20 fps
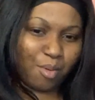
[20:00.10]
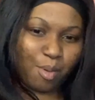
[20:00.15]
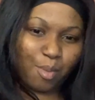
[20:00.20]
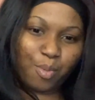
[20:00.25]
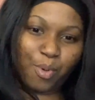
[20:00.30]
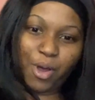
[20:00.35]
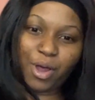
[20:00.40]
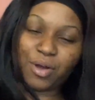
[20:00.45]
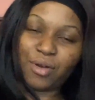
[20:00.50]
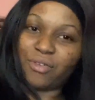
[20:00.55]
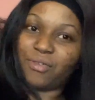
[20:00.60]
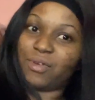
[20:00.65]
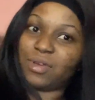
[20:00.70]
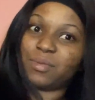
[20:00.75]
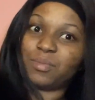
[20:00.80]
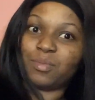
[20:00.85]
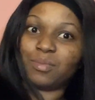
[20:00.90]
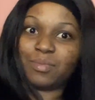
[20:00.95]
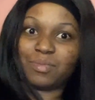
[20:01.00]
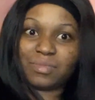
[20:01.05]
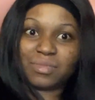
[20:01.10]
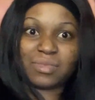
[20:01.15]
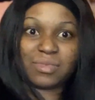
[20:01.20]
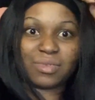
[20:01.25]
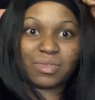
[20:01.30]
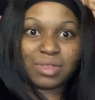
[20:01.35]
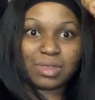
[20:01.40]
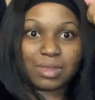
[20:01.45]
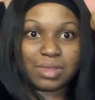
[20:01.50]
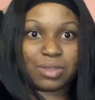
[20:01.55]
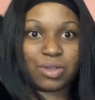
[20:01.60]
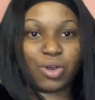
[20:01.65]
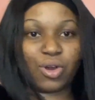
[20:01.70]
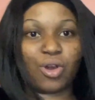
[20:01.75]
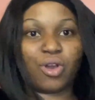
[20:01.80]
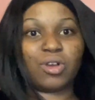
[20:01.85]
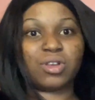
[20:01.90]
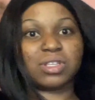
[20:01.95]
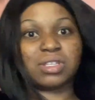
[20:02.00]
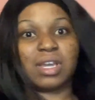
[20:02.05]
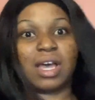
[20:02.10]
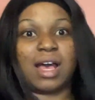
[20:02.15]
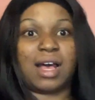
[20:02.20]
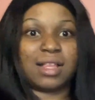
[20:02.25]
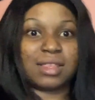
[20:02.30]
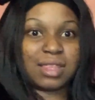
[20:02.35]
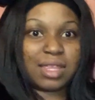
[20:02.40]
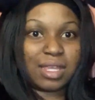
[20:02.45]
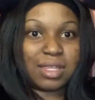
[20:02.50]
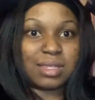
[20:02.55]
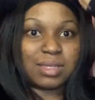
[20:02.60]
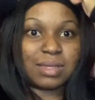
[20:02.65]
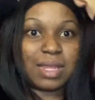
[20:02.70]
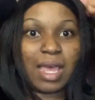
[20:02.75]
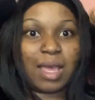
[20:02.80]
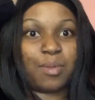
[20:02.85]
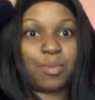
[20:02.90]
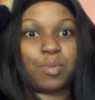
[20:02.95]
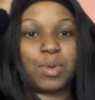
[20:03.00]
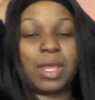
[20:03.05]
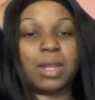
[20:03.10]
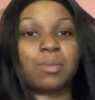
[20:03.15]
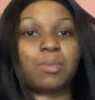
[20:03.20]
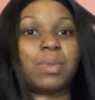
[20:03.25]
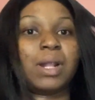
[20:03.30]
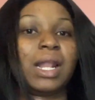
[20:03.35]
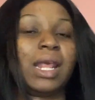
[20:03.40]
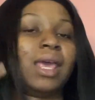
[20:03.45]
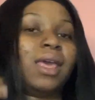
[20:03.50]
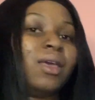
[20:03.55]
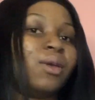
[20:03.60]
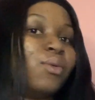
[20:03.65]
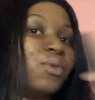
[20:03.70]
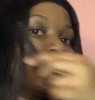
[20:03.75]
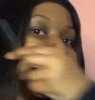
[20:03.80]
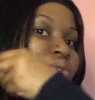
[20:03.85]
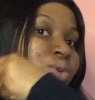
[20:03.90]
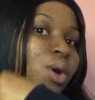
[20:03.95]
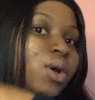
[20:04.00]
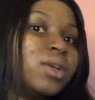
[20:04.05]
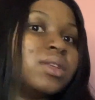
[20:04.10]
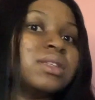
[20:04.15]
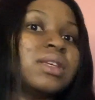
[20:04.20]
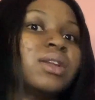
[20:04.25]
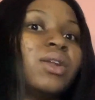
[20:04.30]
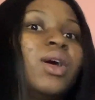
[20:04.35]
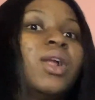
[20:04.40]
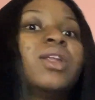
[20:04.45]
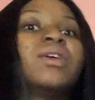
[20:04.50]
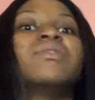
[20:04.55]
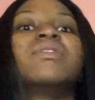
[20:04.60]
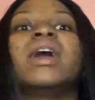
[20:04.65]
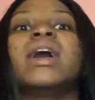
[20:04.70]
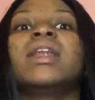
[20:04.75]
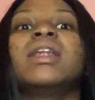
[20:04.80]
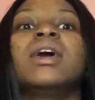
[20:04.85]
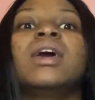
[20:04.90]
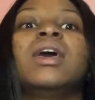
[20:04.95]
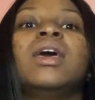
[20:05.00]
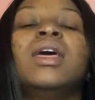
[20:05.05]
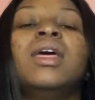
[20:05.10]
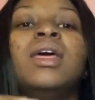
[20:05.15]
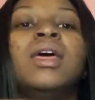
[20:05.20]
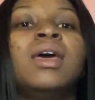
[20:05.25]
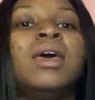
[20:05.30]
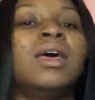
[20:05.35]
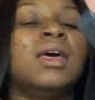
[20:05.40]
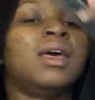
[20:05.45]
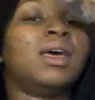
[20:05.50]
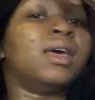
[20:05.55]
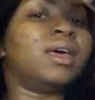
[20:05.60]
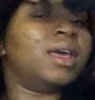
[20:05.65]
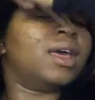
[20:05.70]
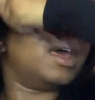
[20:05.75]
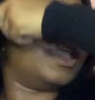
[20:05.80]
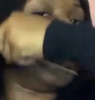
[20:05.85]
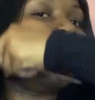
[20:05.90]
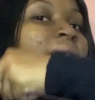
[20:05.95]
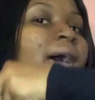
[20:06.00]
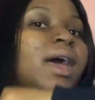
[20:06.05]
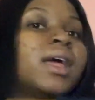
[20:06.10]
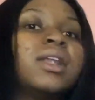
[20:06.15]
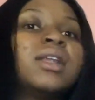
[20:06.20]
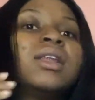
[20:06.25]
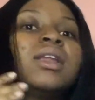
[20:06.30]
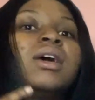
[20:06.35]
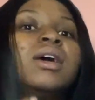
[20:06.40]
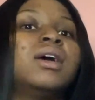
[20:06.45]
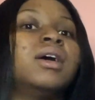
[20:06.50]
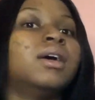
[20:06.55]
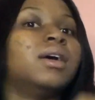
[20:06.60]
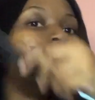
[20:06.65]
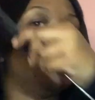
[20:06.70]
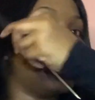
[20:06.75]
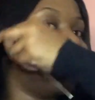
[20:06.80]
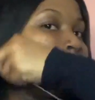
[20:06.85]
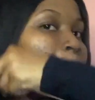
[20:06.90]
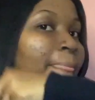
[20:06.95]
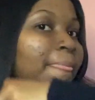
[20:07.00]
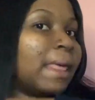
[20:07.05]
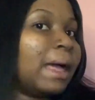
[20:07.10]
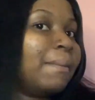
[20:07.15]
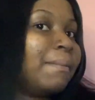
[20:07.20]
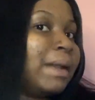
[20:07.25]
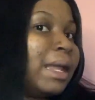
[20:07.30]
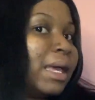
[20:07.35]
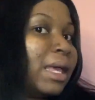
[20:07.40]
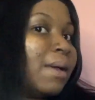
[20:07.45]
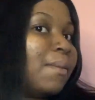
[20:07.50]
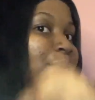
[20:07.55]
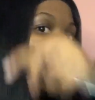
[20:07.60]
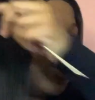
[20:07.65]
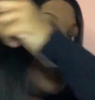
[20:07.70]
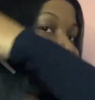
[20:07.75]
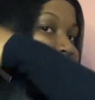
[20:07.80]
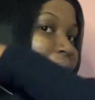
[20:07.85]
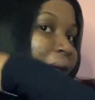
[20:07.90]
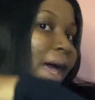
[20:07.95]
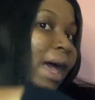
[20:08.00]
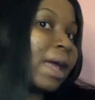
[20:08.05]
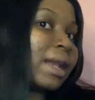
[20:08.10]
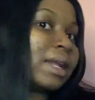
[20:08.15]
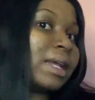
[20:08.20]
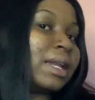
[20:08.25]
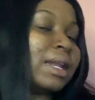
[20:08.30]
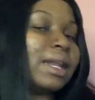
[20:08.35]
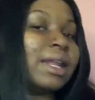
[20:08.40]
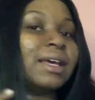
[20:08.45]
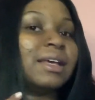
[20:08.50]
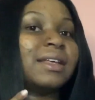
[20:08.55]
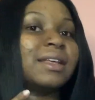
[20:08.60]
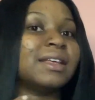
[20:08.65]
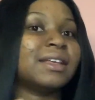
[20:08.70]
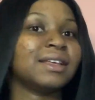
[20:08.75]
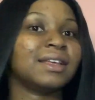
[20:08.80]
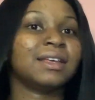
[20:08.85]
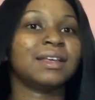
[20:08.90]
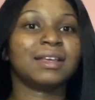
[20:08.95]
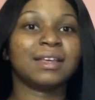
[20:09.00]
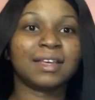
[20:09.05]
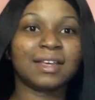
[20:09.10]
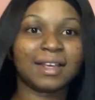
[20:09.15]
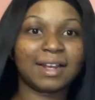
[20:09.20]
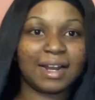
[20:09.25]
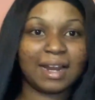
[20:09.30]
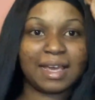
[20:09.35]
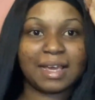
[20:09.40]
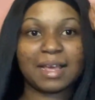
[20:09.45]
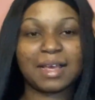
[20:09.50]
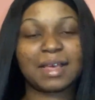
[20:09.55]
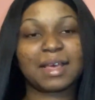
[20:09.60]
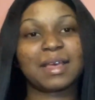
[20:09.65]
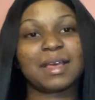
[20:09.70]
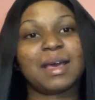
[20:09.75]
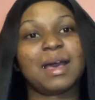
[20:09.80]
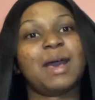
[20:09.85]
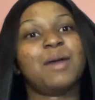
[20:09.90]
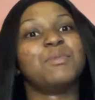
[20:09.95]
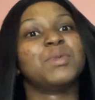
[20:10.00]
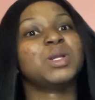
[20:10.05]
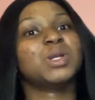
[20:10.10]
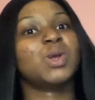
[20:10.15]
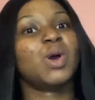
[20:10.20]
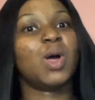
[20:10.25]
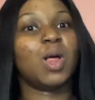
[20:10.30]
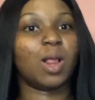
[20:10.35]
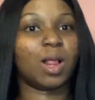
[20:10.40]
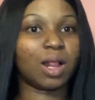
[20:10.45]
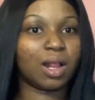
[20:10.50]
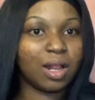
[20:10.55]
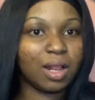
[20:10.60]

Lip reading: a point of a girl child that's like been playing with dolls and all of that. And I'm like kimpopi and like I'm a doll.